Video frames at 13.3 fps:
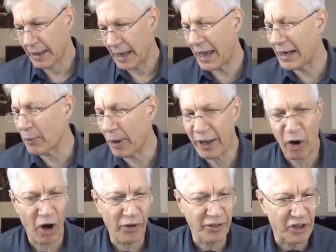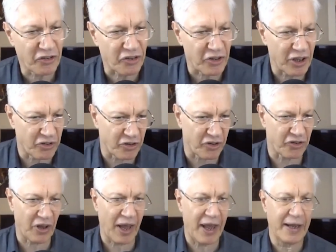Anyway, all this is to
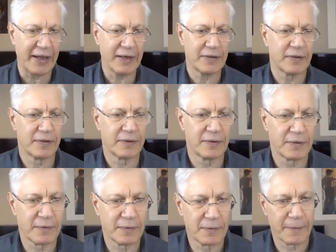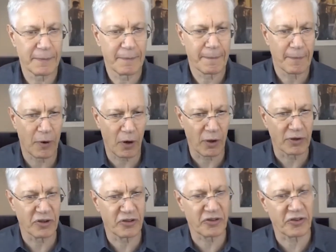say, all
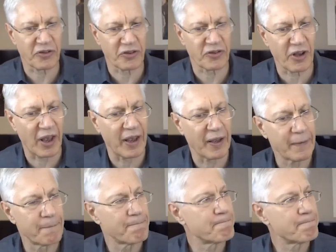this is to say